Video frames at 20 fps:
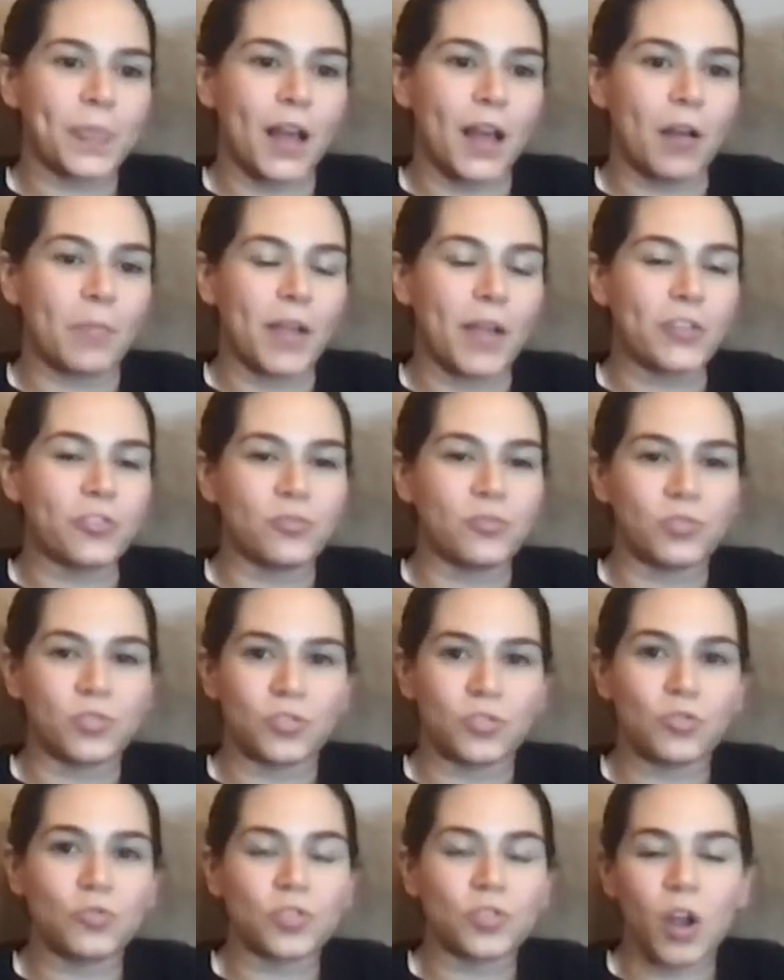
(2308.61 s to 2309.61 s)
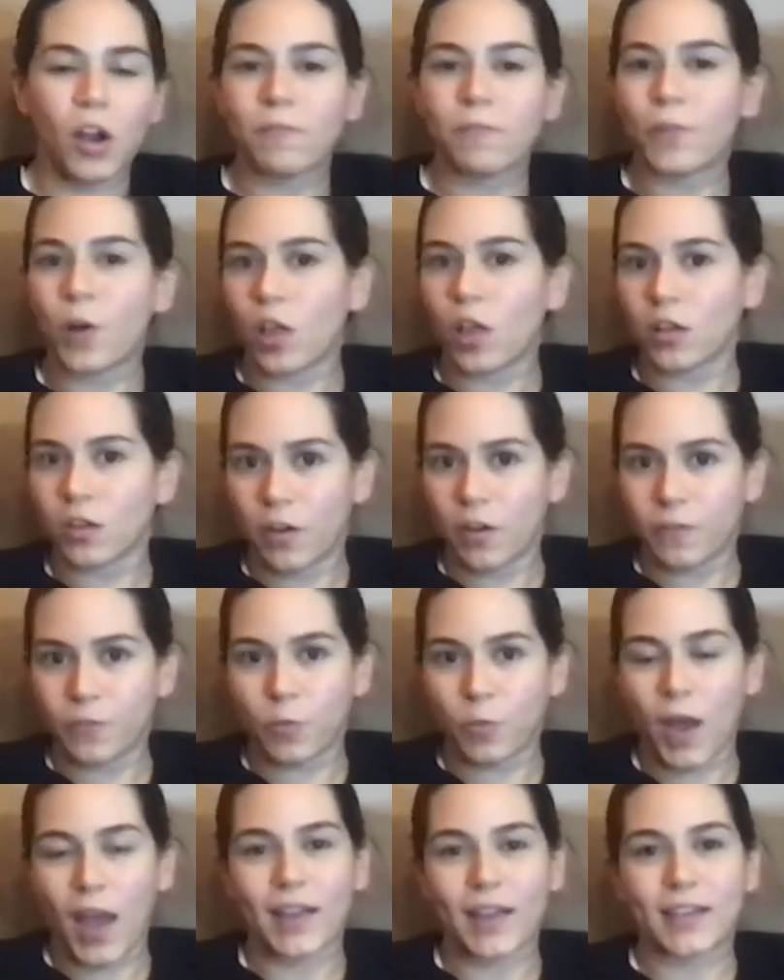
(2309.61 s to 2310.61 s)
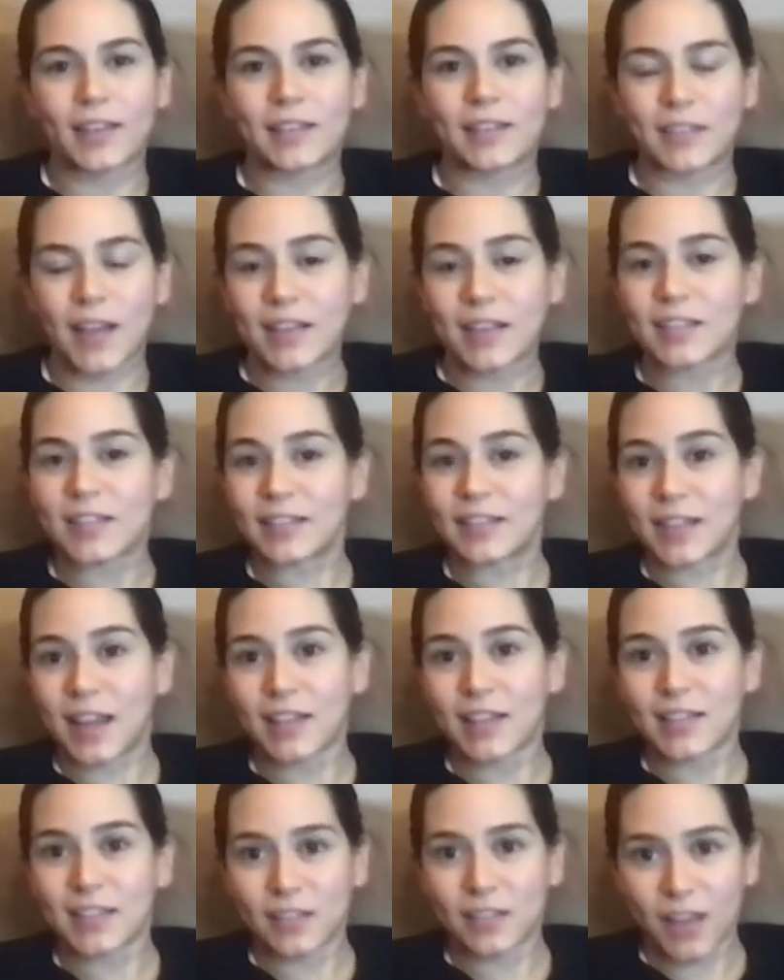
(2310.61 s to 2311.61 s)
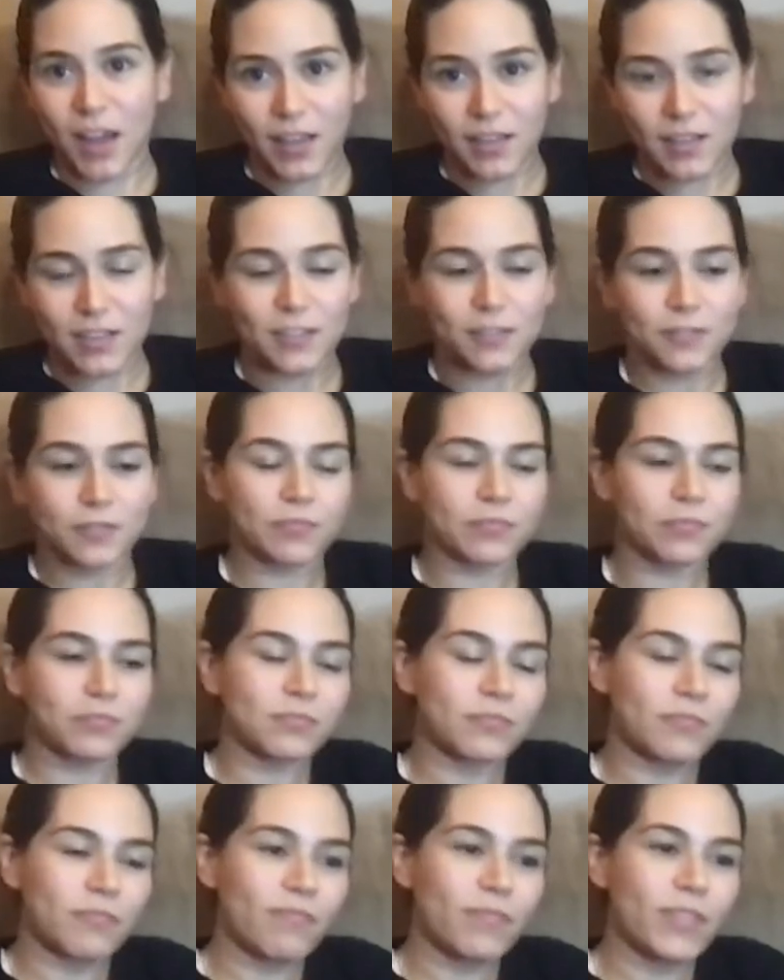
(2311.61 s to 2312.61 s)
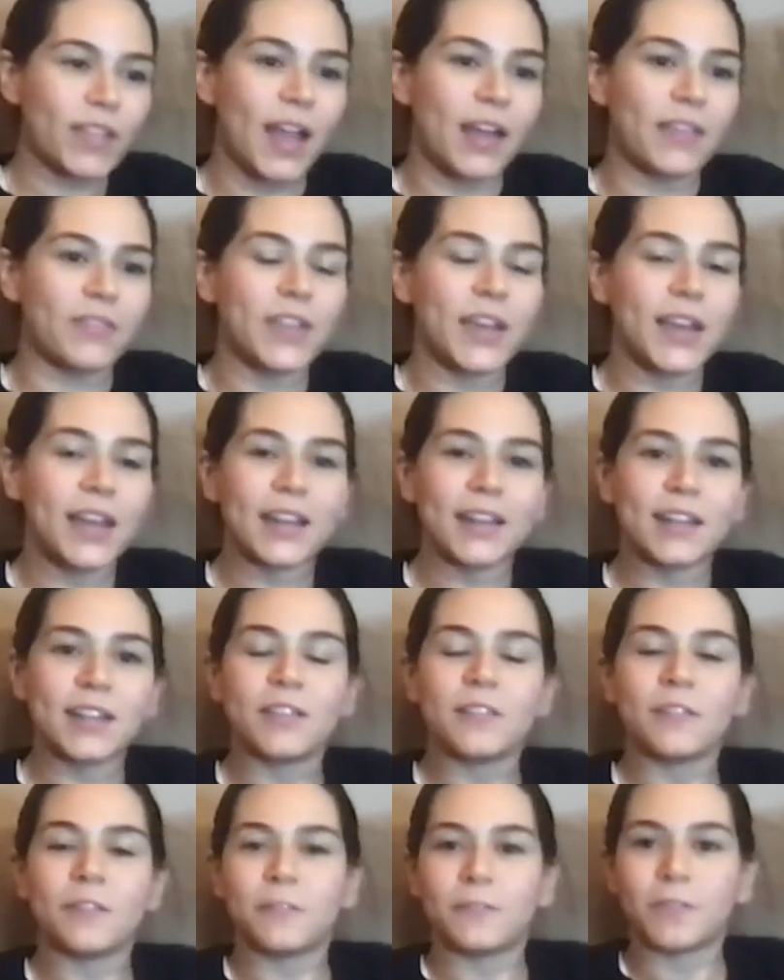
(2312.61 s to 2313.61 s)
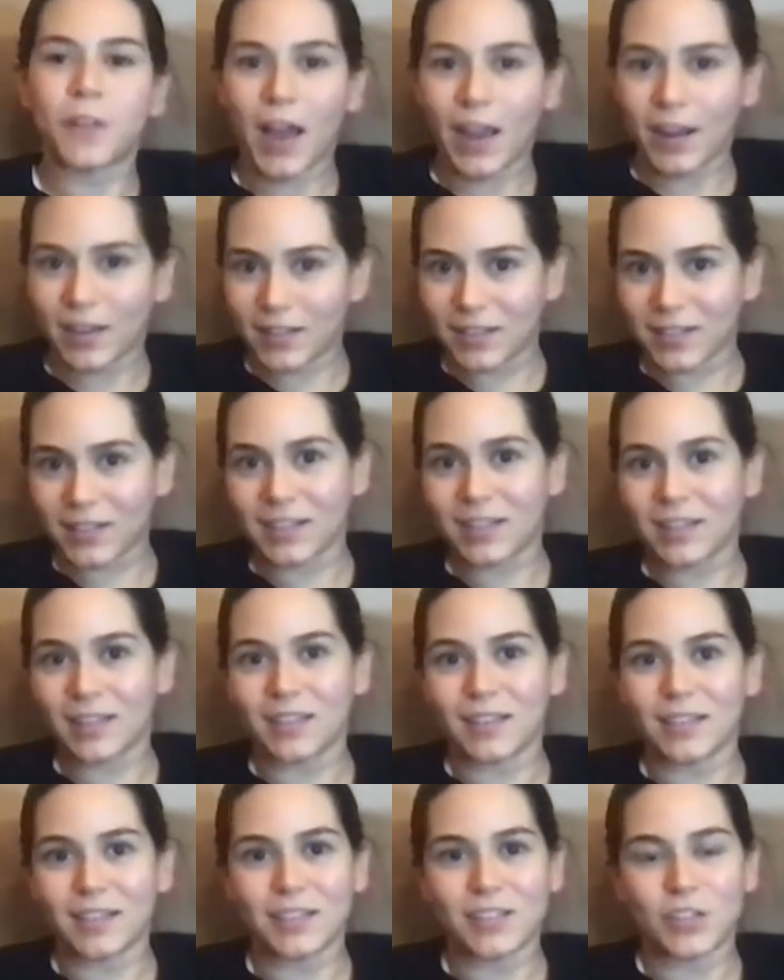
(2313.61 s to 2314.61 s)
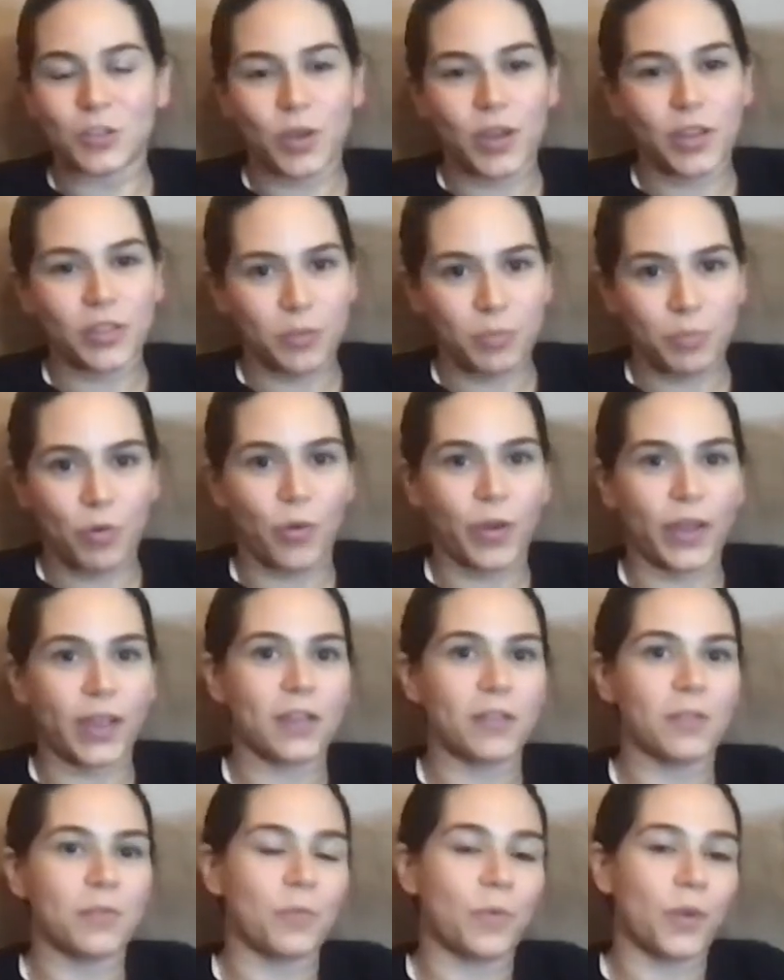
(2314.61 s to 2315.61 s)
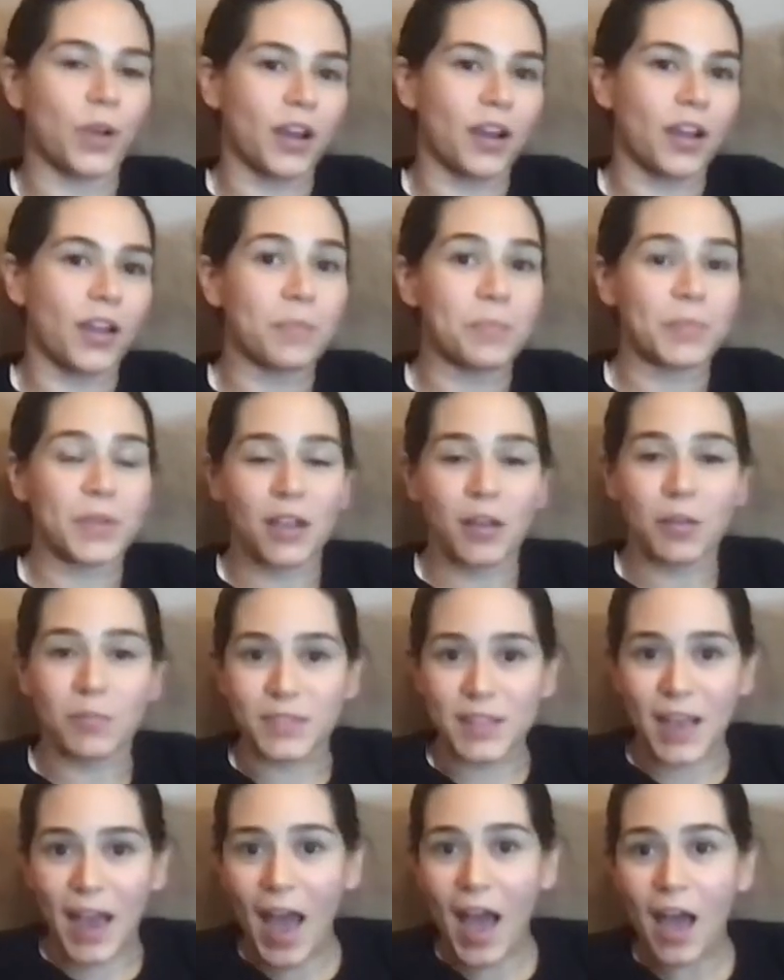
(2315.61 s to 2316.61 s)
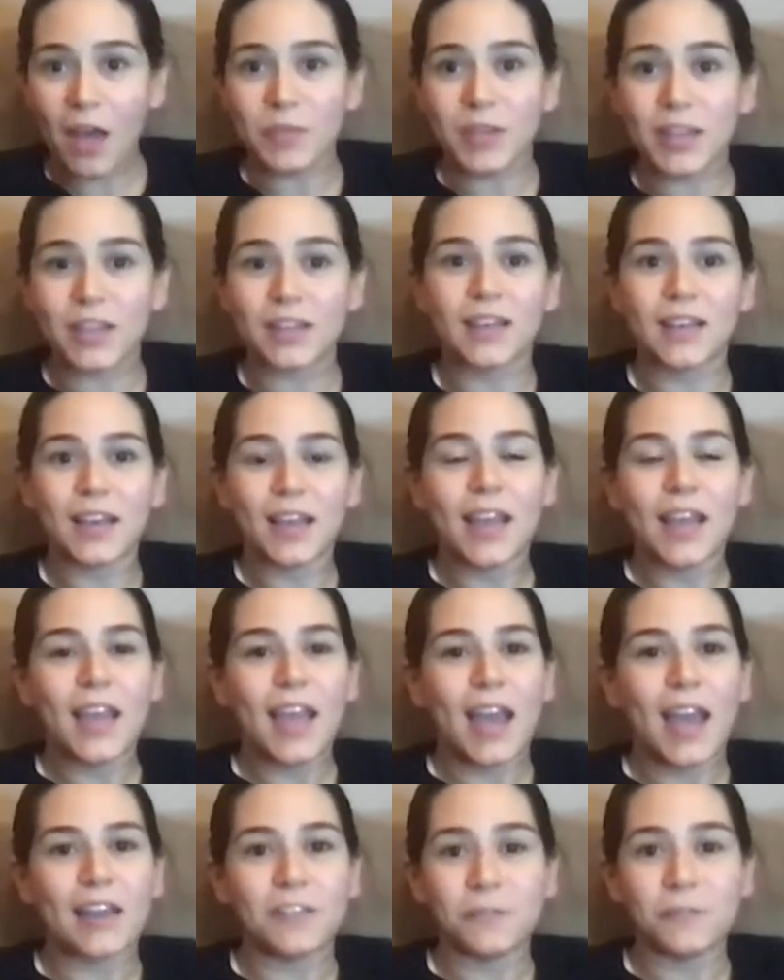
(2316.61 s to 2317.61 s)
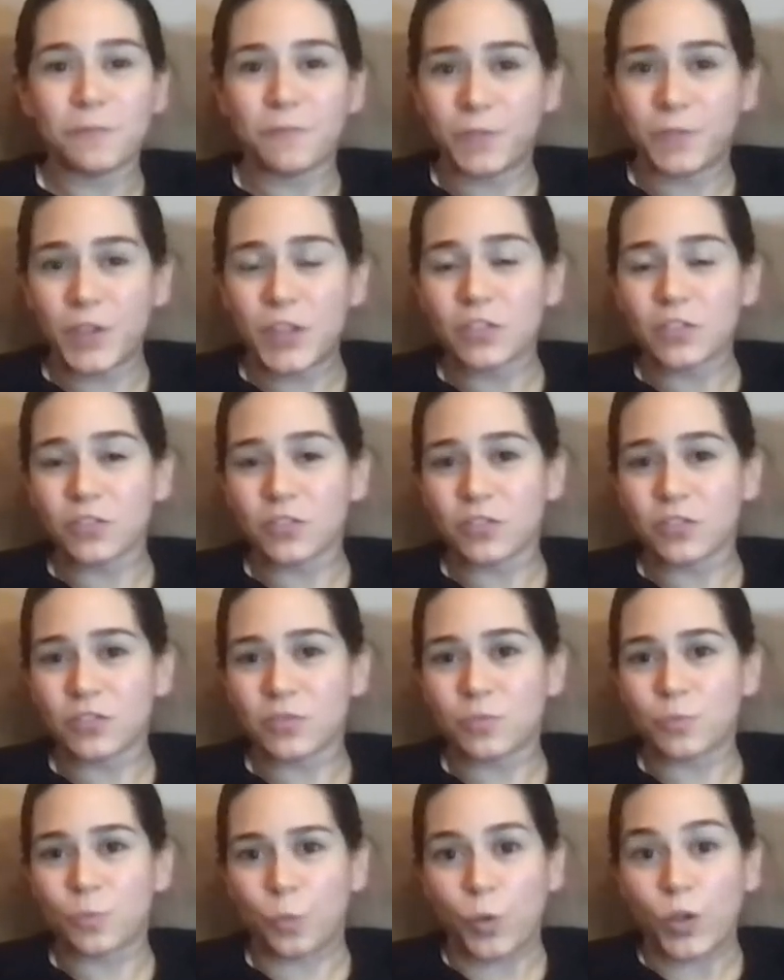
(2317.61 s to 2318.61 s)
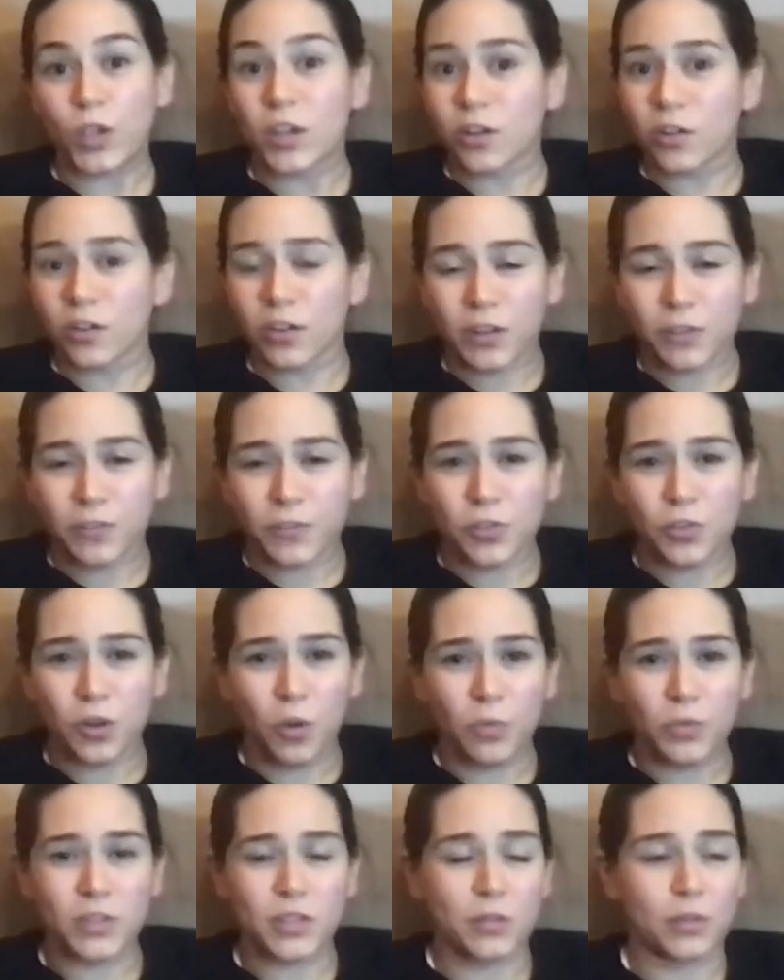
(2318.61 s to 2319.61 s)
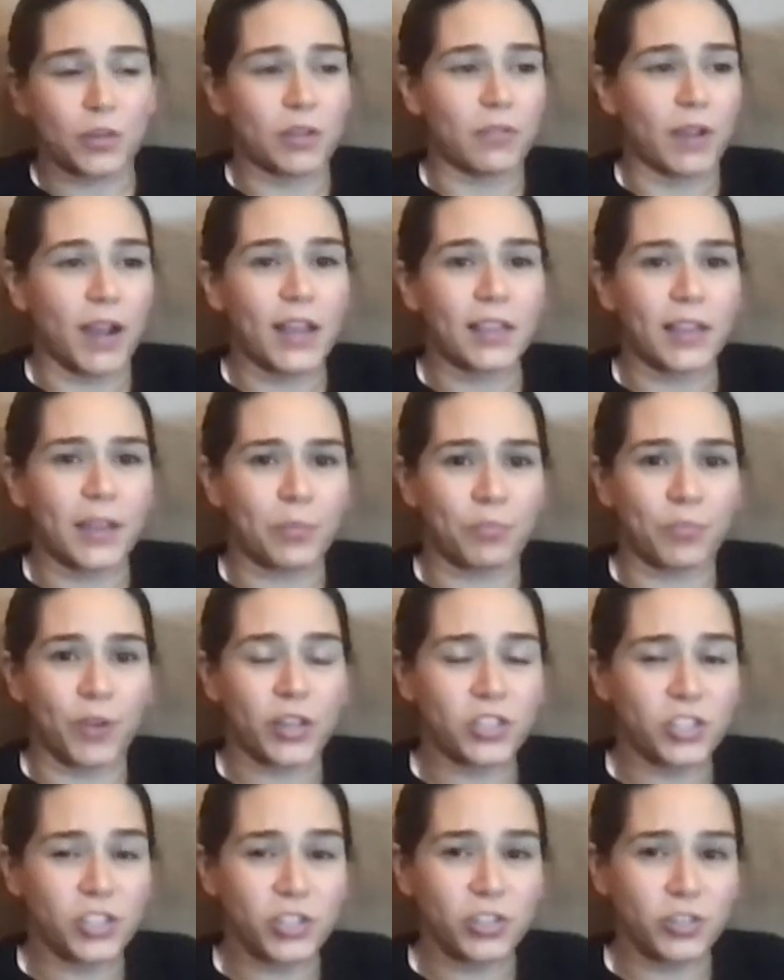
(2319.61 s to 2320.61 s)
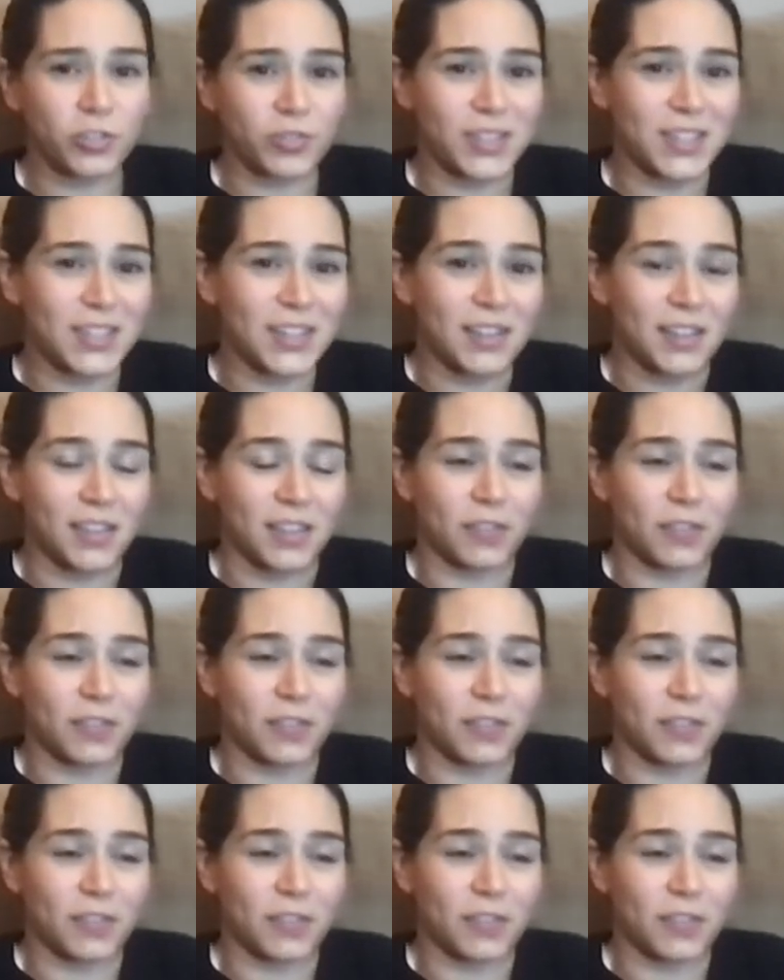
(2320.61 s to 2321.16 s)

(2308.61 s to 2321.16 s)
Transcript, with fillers: um and you you start falling off the wagon less and less and less and then finally, you hit the point where it becomes a habit and it feels weird if you don't do it, right? Like brushing your teeth.